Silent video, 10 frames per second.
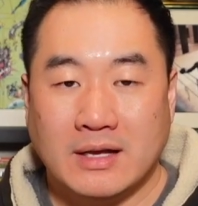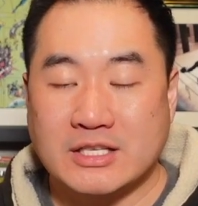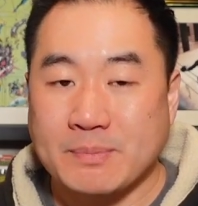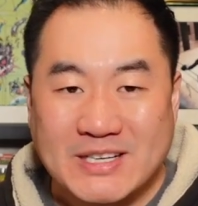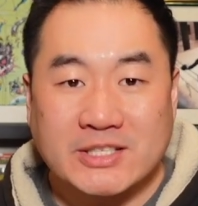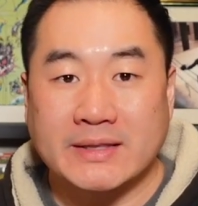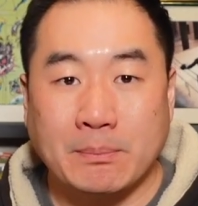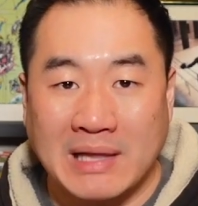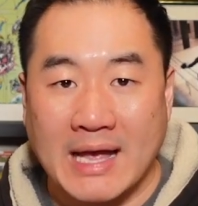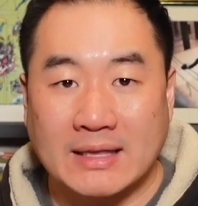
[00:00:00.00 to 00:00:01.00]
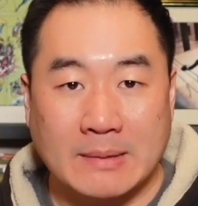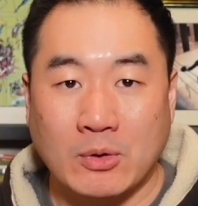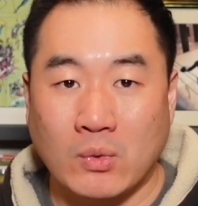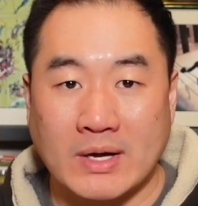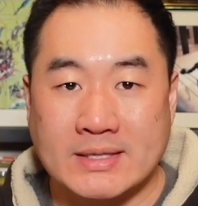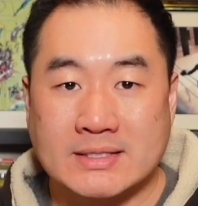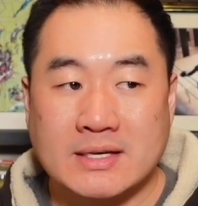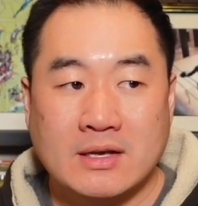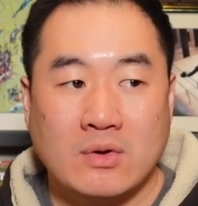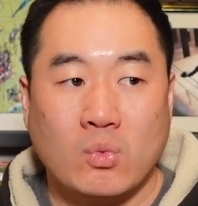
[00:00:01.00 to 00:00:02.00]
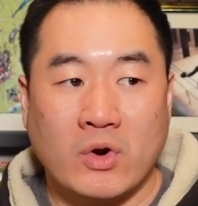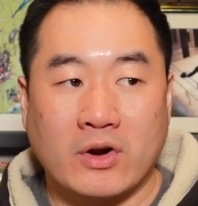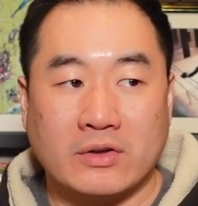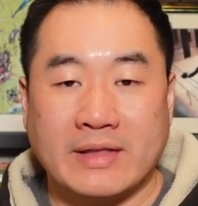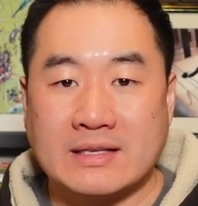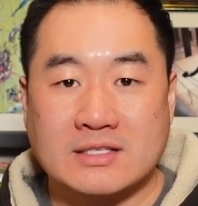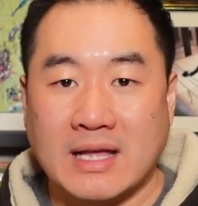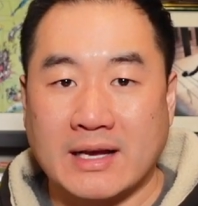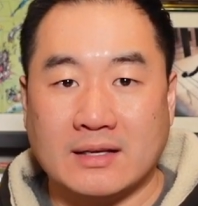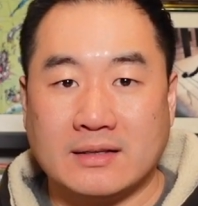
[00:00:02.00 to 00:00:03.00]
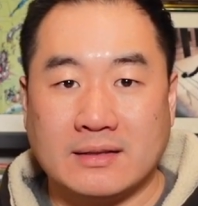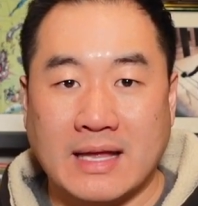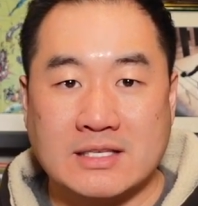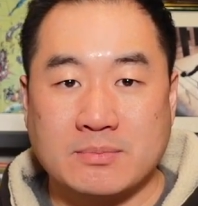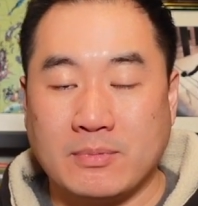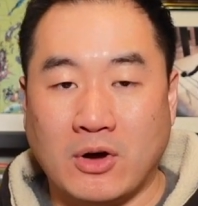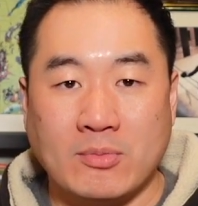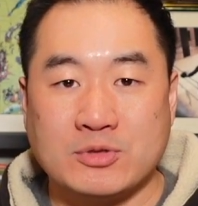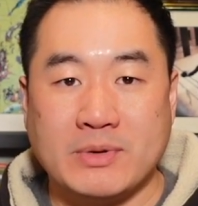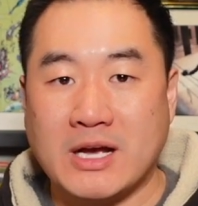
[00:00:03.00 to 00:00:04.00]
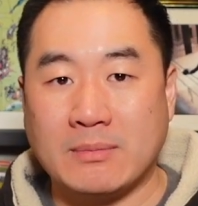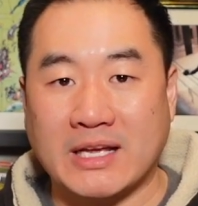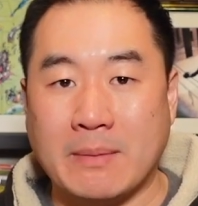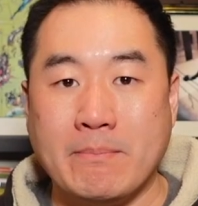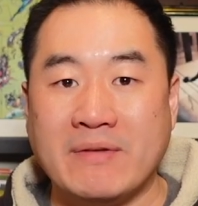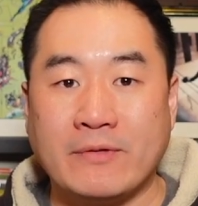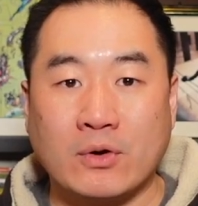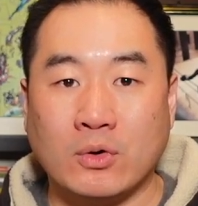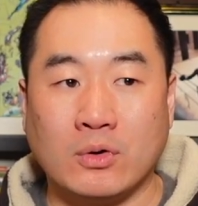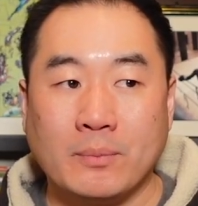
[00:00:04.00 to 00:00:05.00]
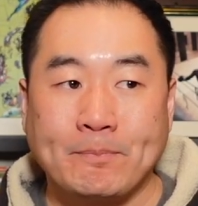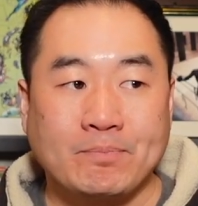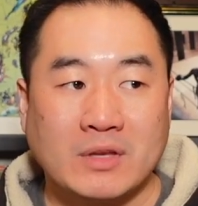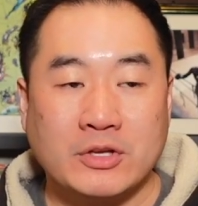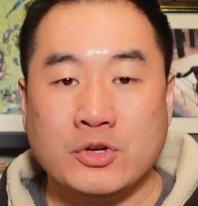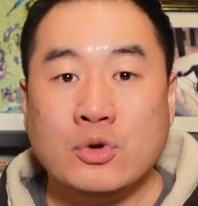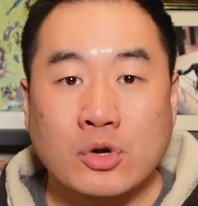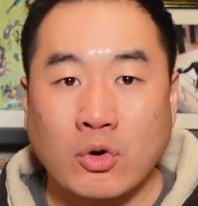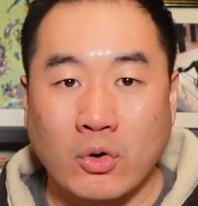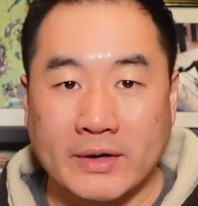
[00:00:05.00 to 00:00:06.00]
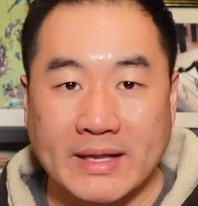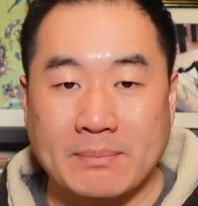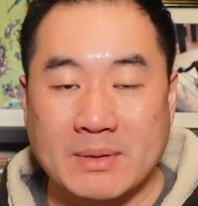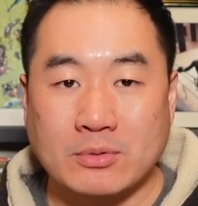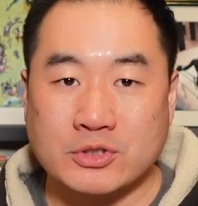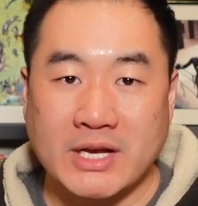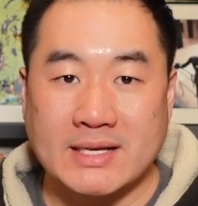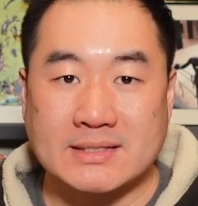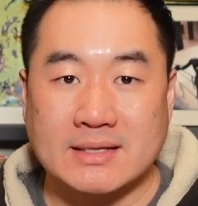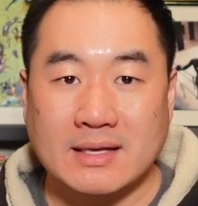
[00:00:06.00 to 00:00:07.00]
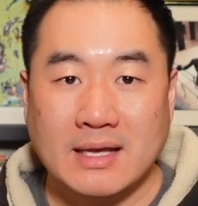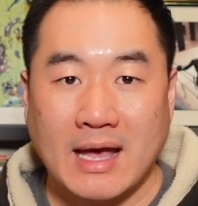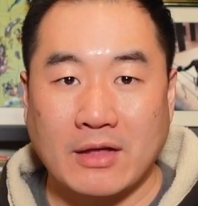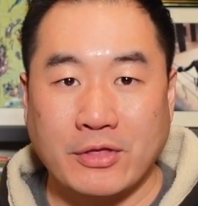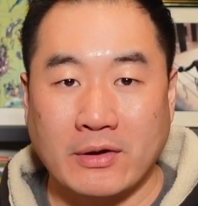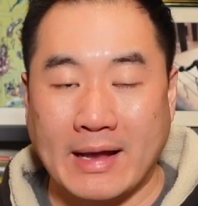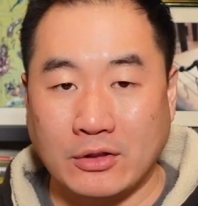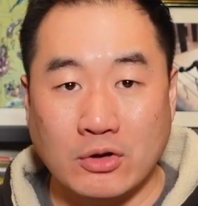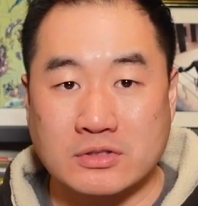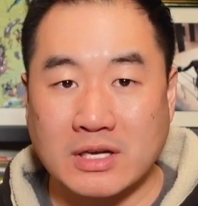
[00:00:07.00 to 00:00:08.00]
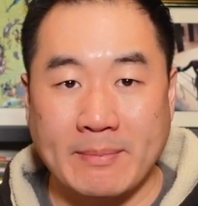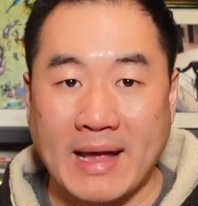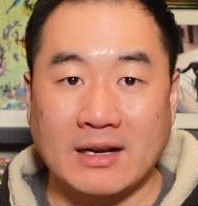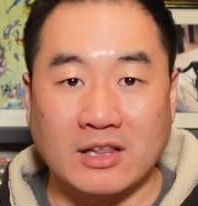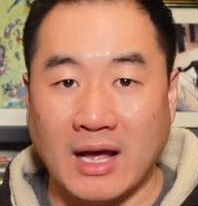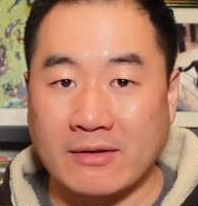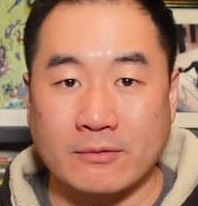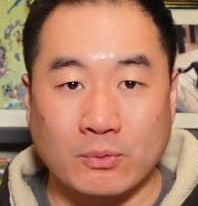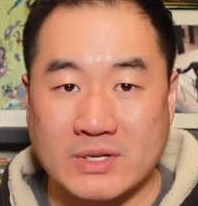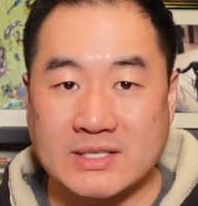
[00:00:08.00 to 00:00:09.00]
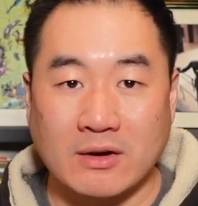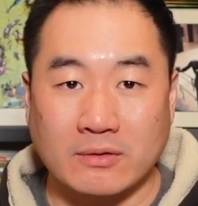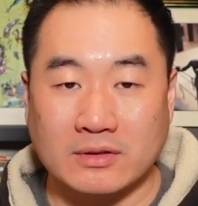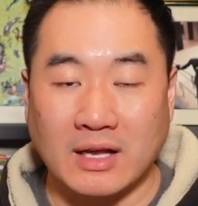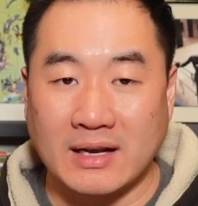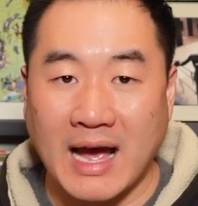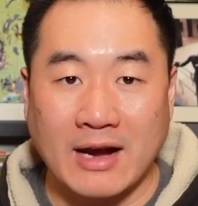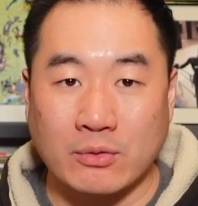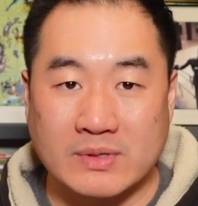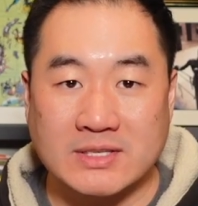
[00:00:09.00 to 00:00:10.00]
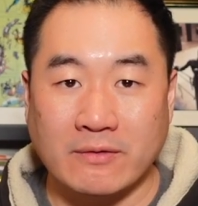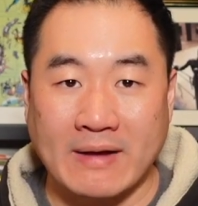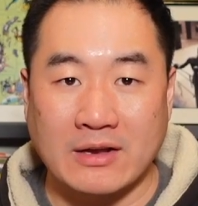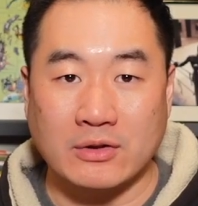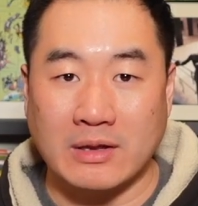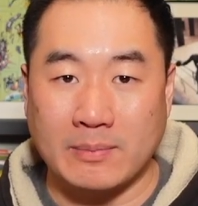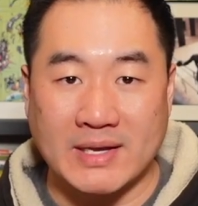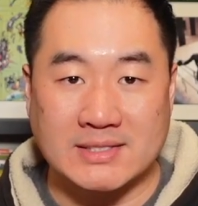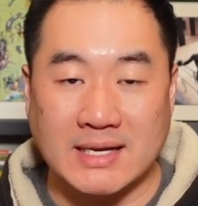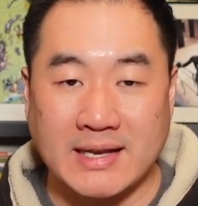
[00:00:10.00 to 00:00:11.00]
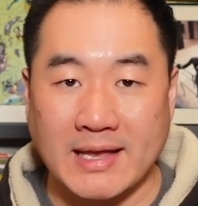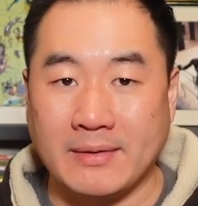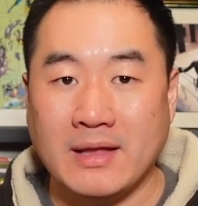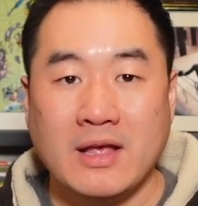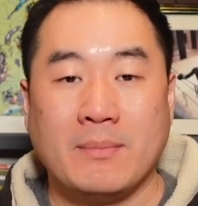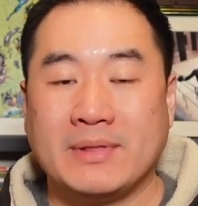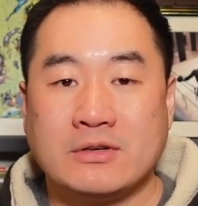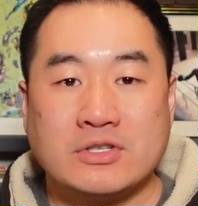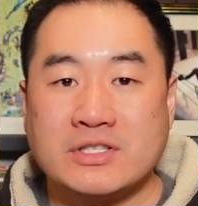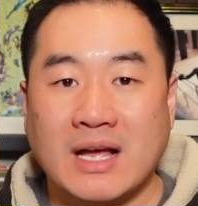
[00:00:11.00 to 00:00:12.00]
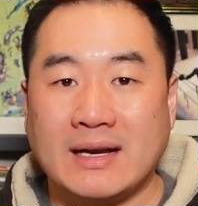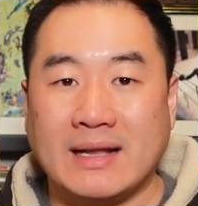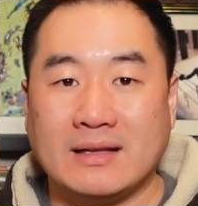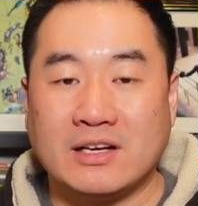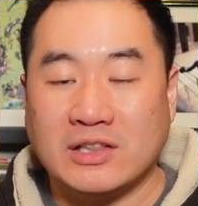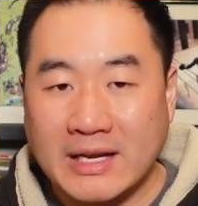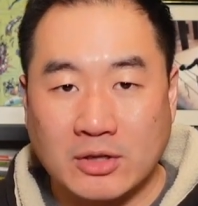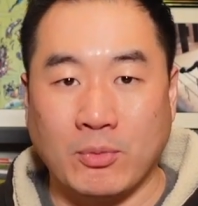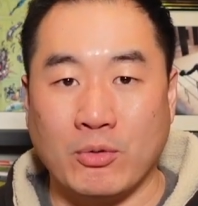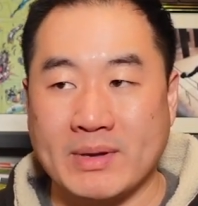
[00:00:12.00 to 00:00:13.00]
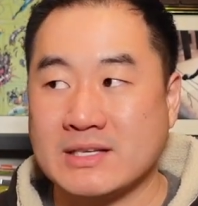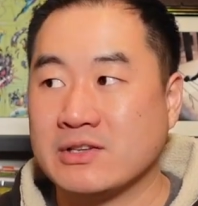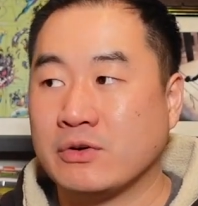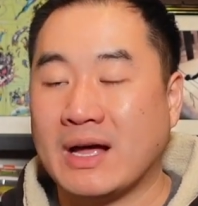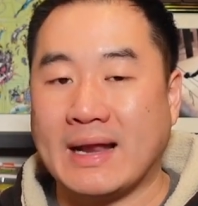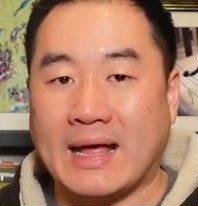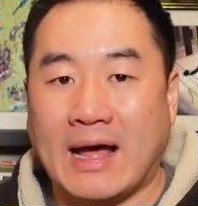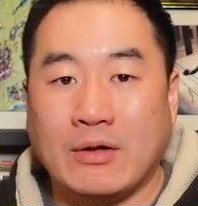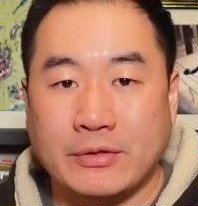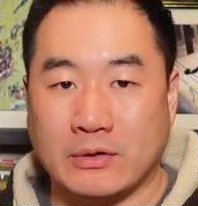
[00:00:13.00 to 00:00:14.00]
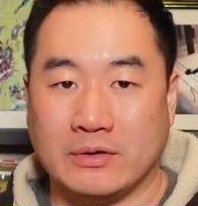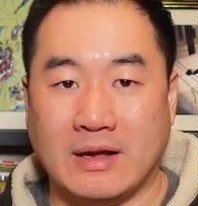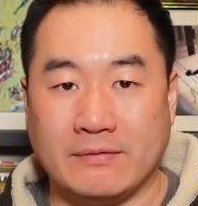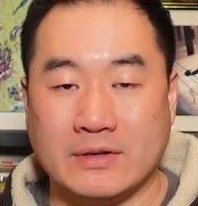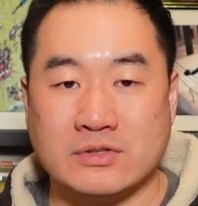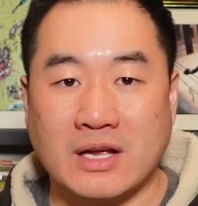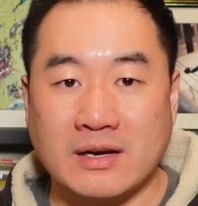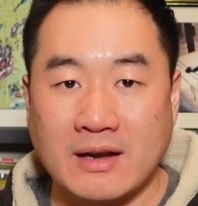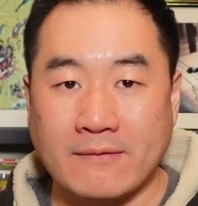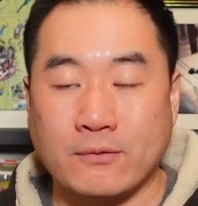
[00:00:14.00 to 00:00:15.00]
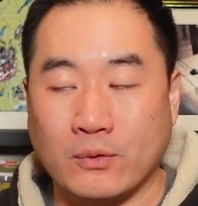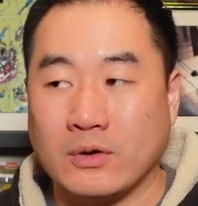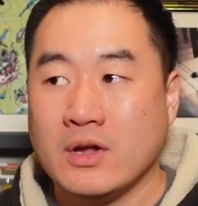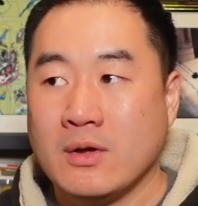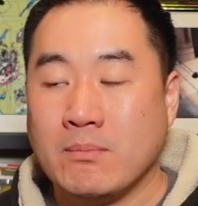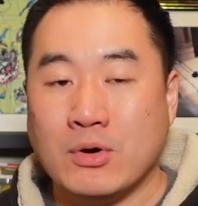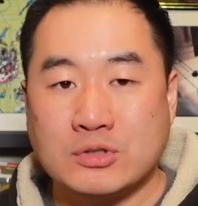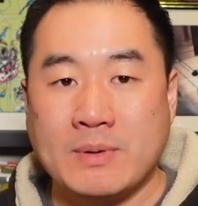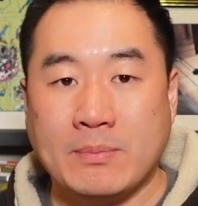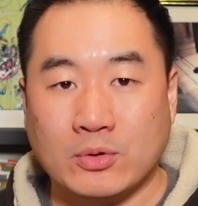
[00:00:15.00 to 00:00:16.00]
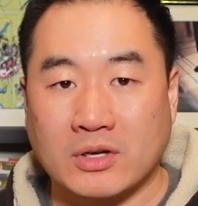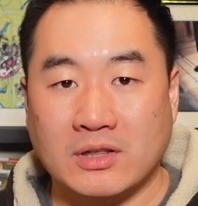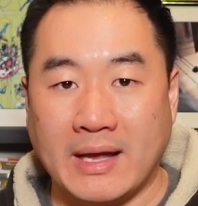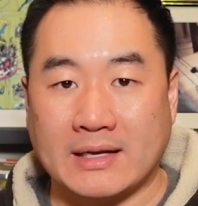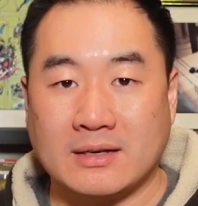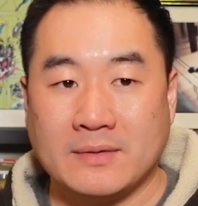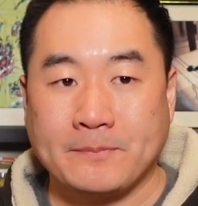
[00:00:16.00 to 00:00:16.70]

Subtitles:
Especially the black label ones, where that's like, that's almost become like a mythical unicorn that people chase out there. And those command a lot of resale, a lot of higher resale value than a PSA 10, but they're just not collectible because they're not out there enough. There's not enough for most people to collect.